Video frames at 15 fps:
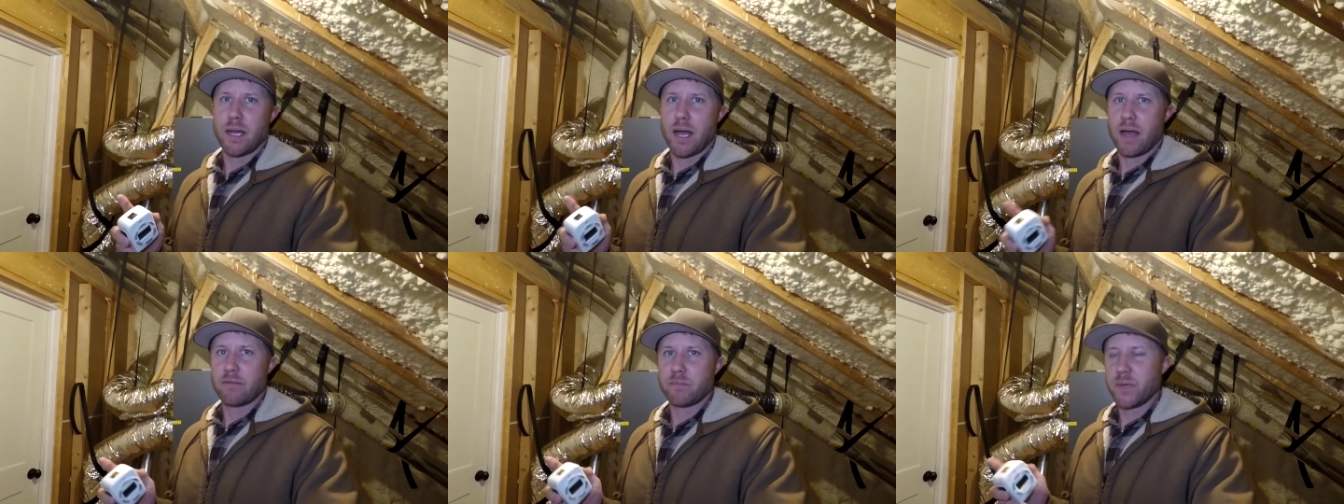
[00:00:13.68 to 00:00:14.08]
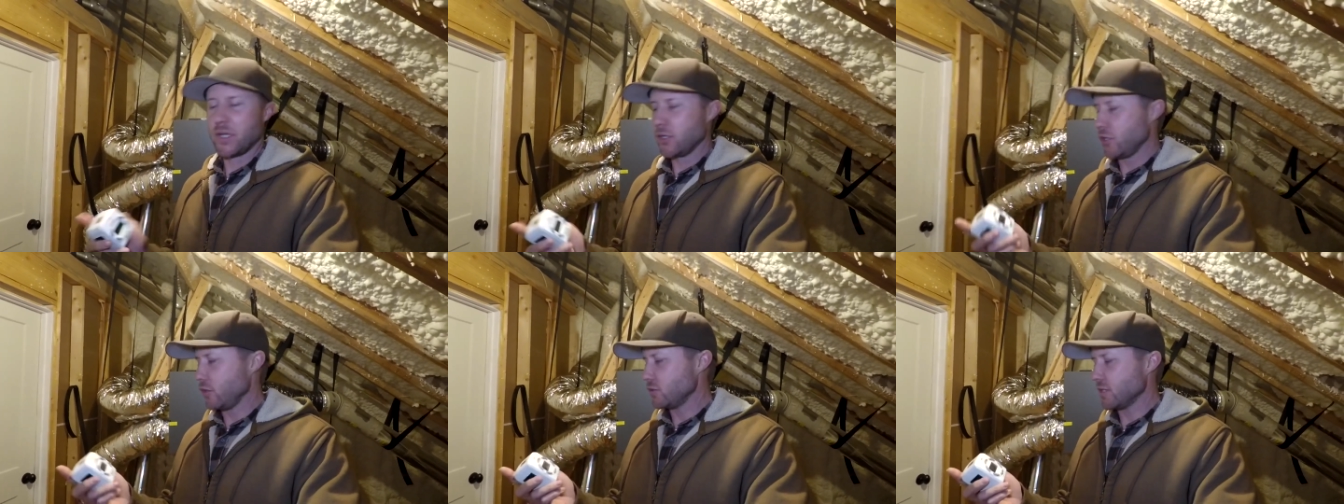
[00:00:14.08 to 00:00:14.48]
I've been
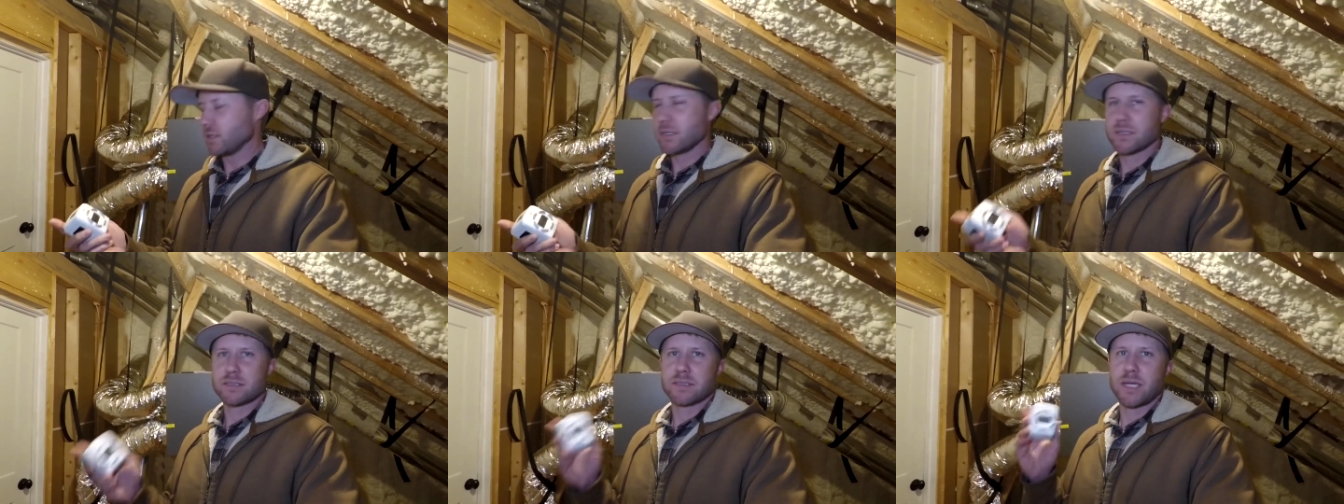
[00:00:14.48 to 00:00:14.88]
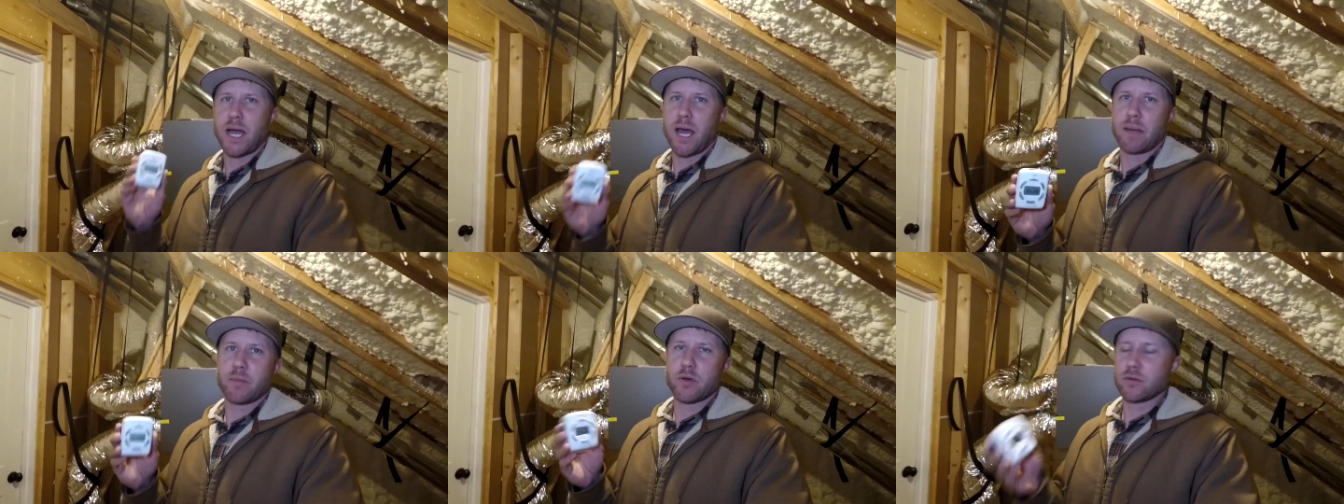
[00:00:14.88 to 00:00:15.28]
using this
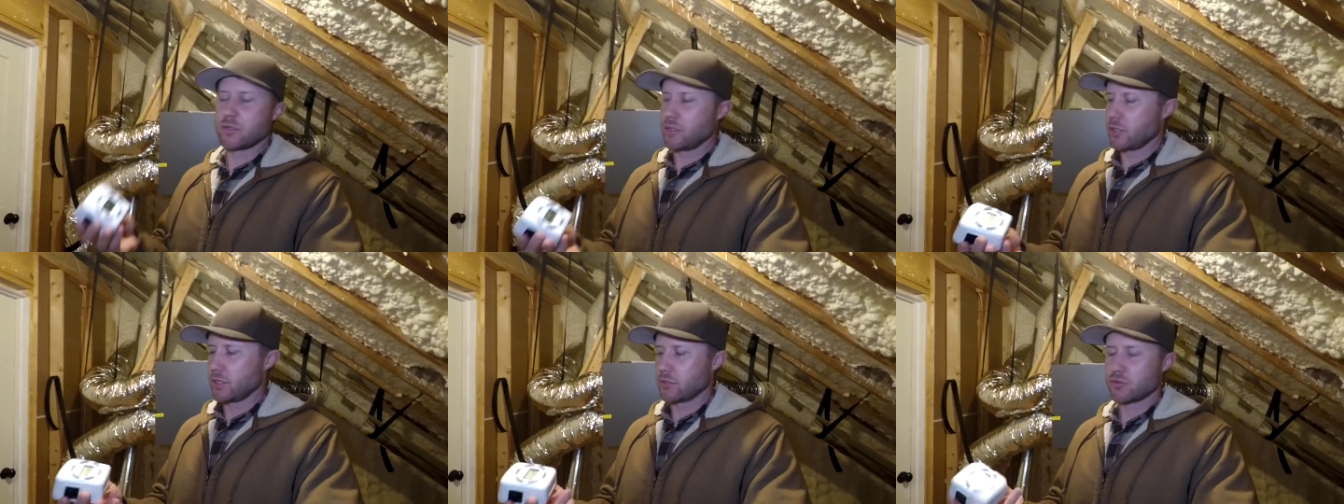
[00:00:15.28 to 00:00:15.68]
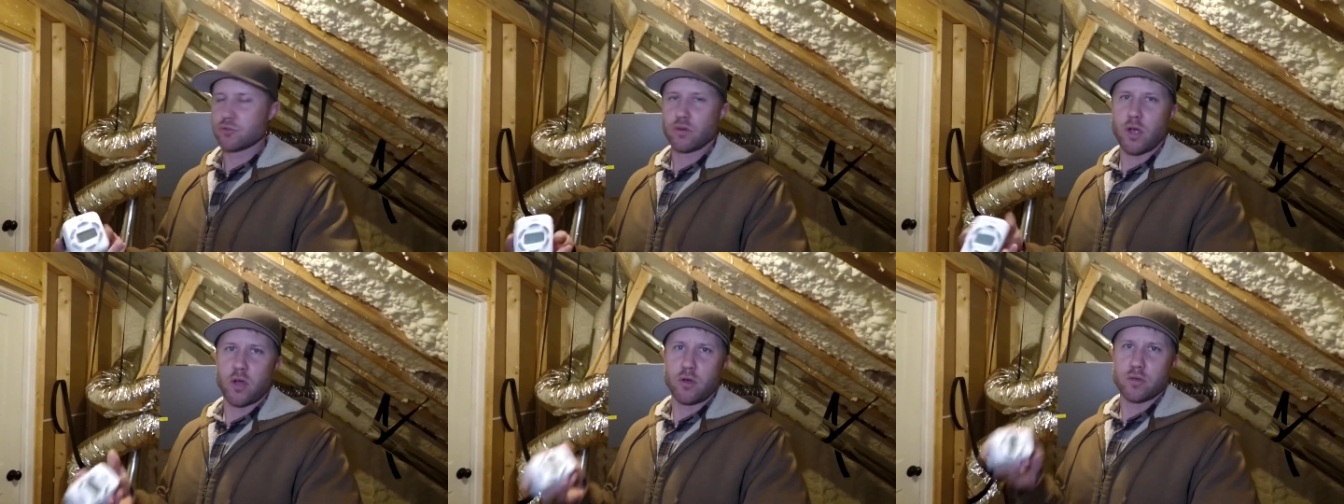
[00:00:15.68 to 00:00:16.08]
timer to
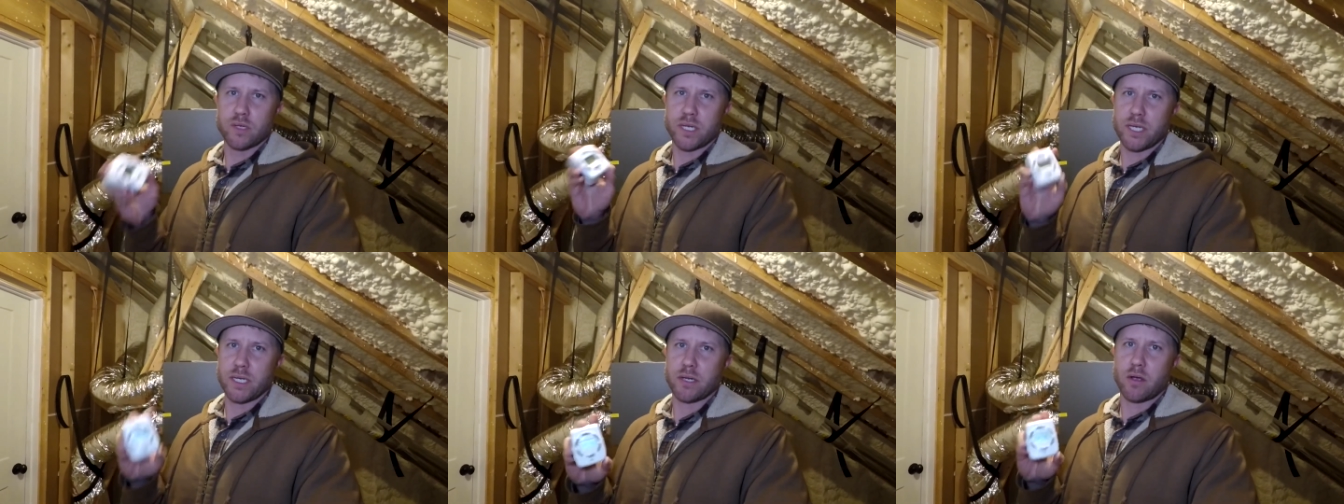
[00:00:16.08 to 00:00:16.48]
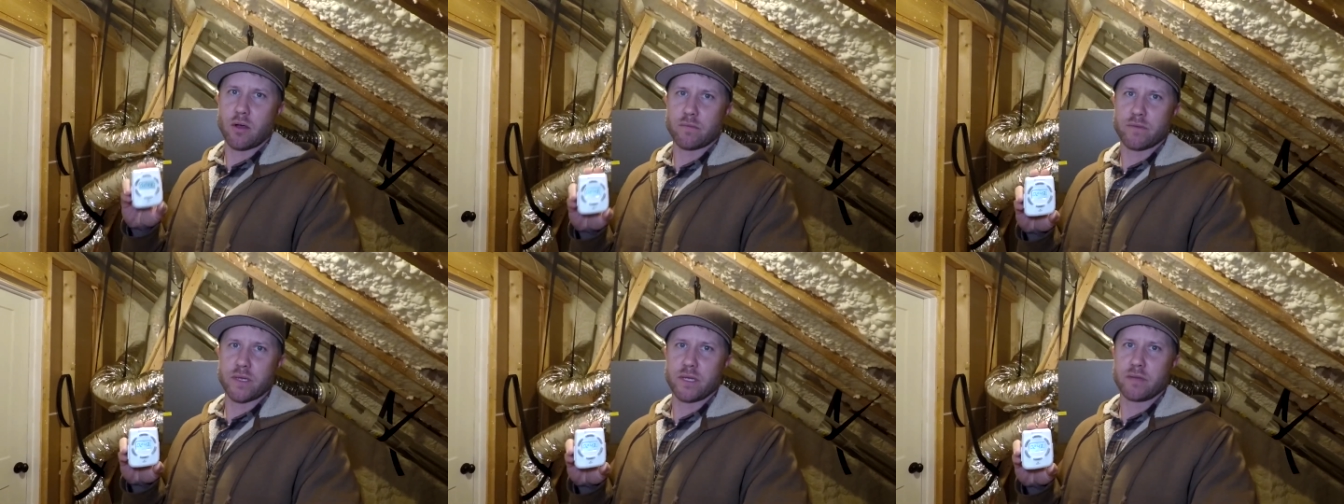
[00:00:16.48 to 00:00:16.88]
control the
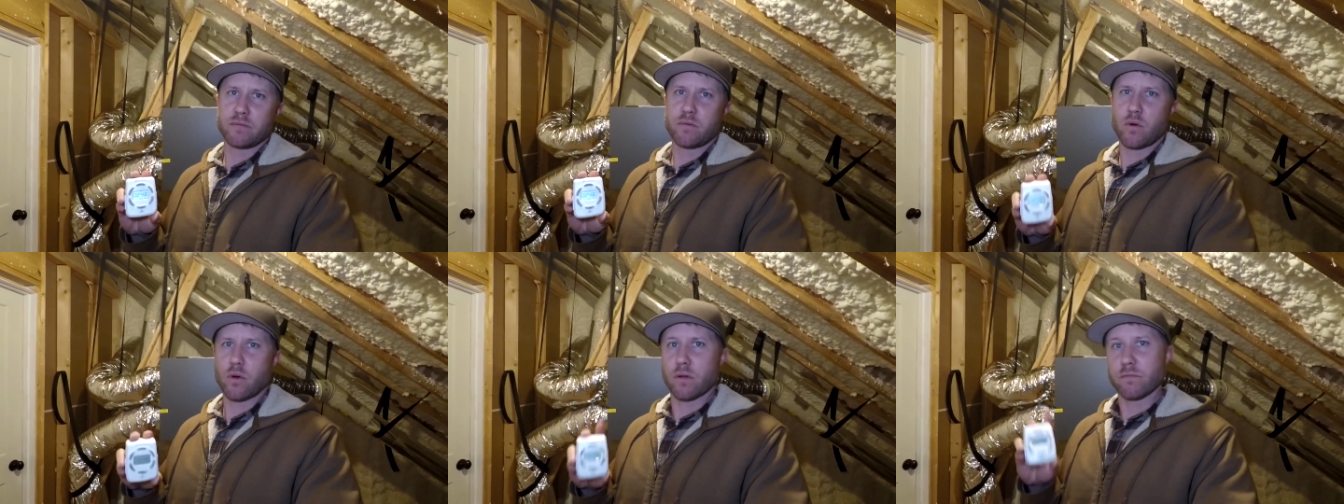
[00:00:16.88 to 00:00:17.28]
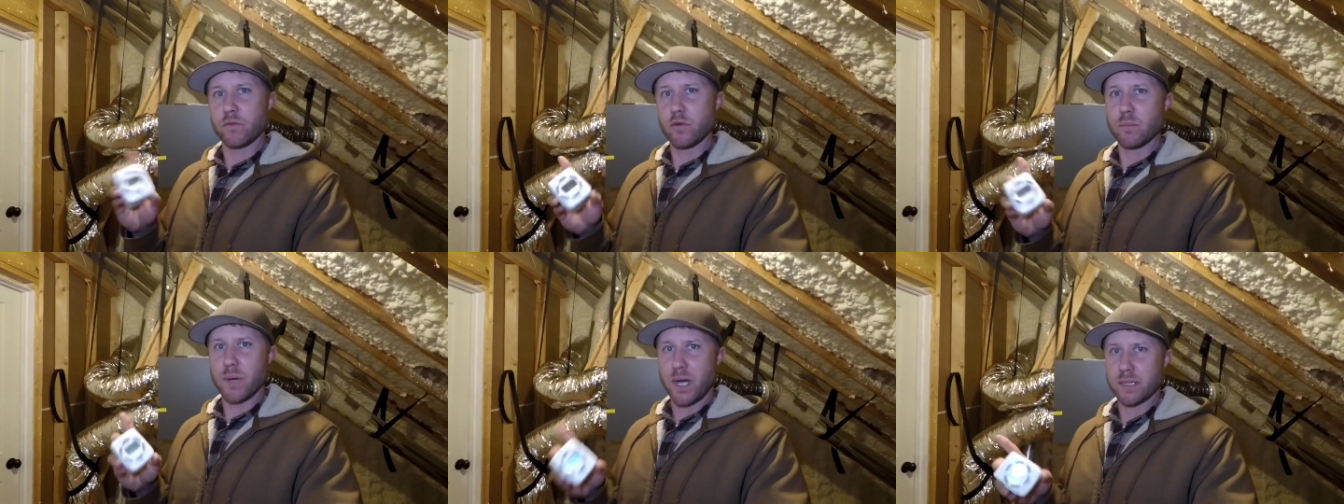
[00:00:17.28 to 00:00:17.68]
ERV for a
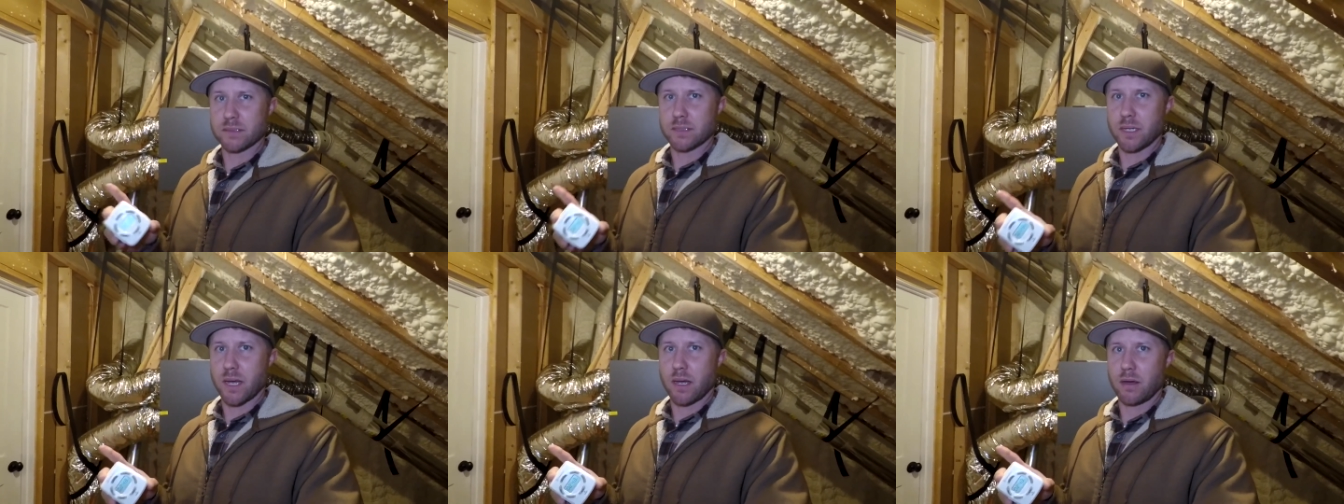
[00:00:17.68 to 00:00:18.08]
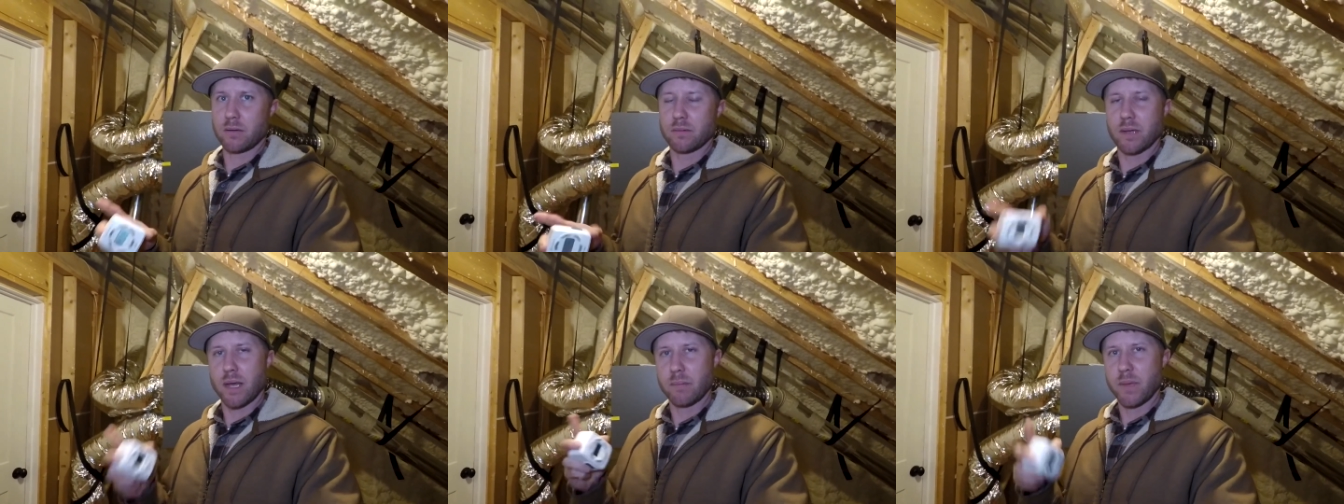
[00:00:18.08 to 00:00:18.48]
few months now.
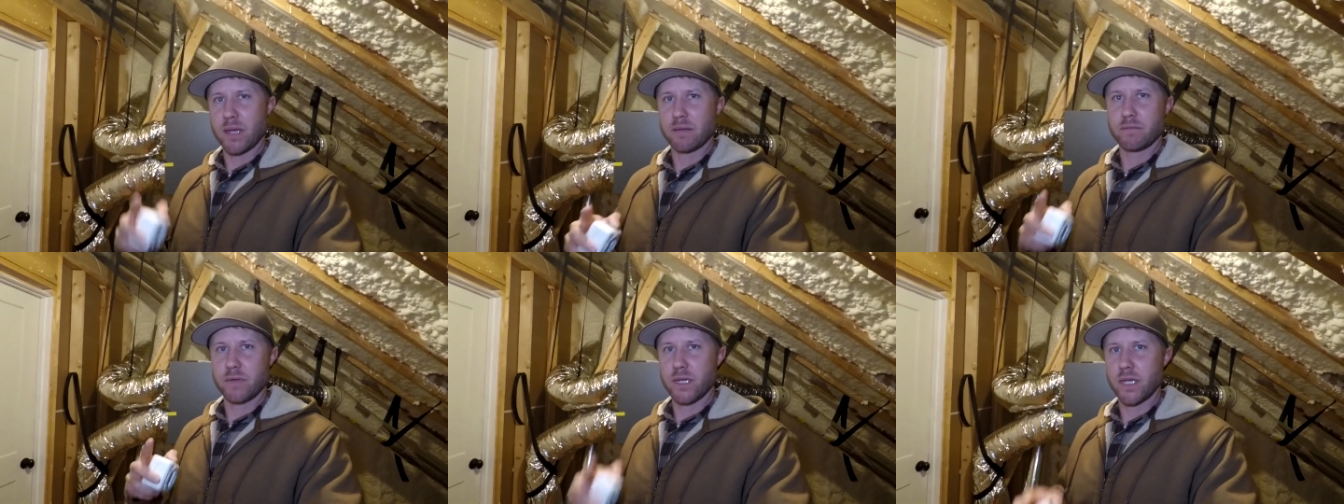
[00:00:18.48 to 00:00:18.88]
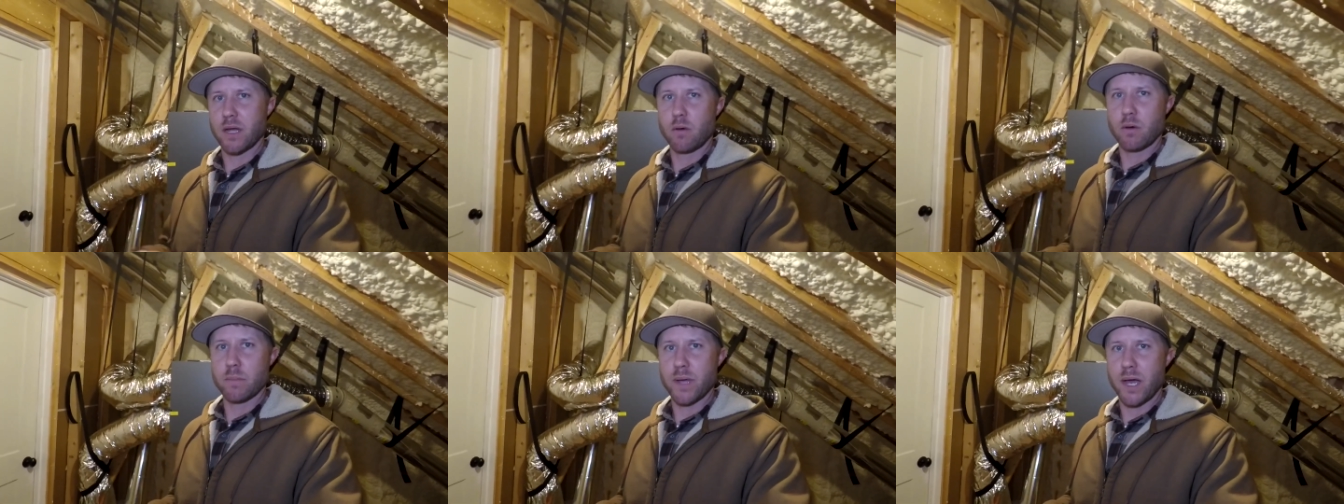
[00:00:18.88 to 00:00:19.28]
I made a
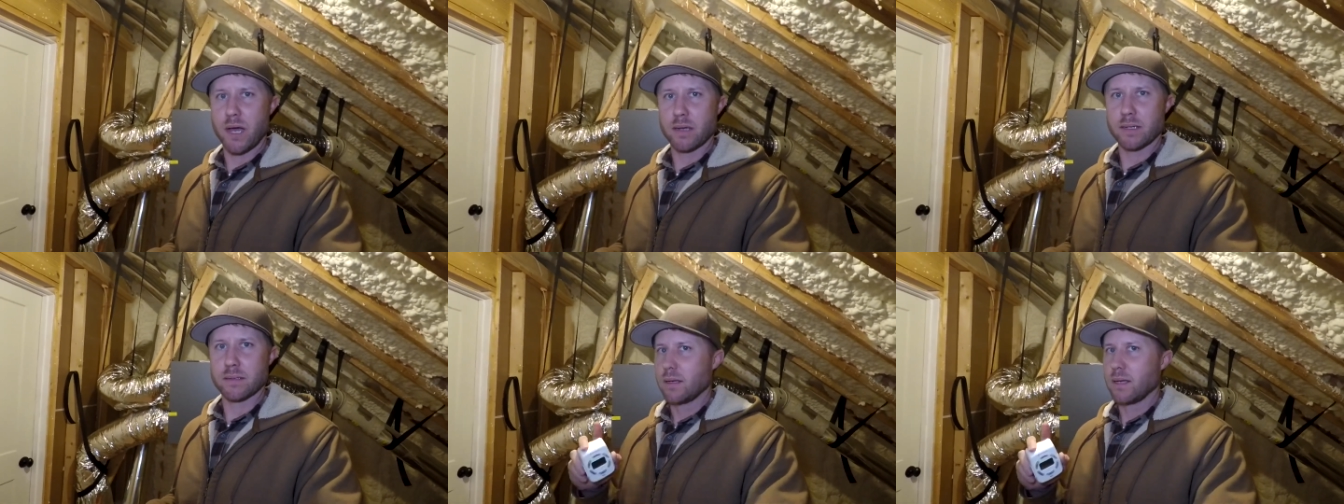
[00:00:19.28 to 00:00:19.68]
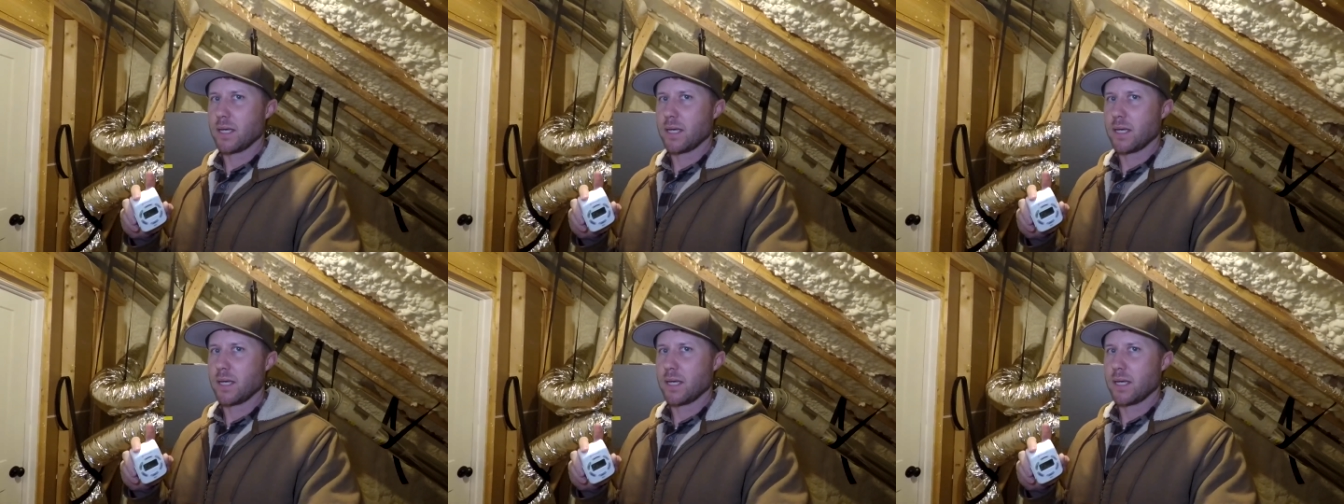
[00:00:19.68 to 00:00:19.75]
video about it.